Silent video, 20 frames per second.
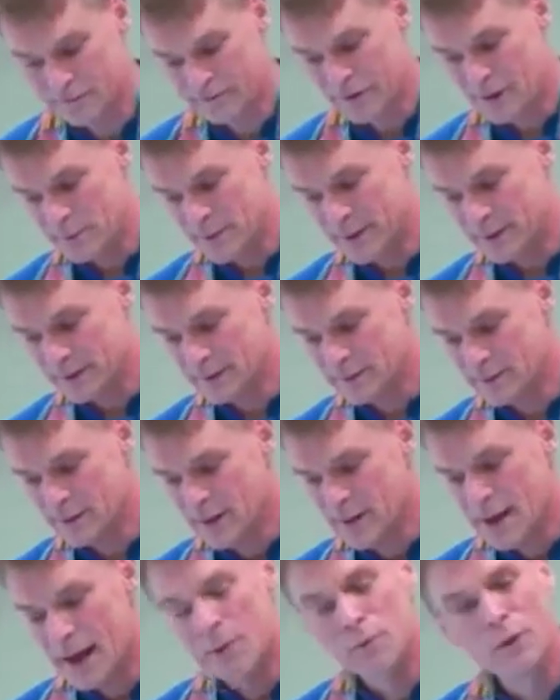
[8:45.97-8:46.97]
from it,
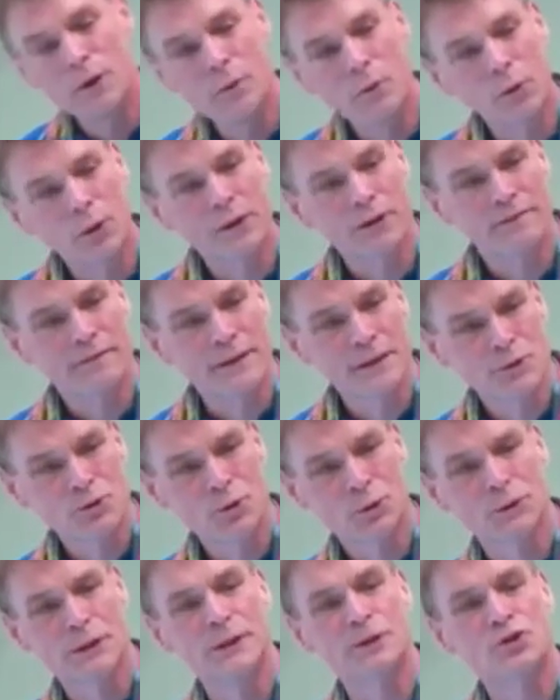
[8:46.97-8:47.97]
and we were
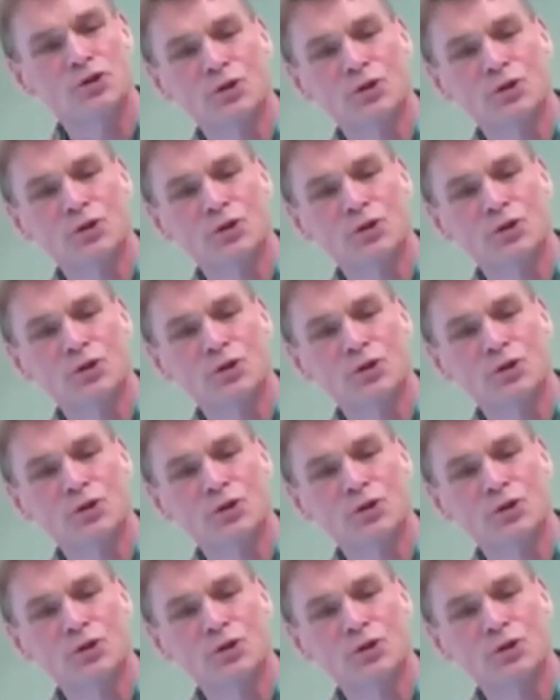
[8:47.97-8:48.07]
eventually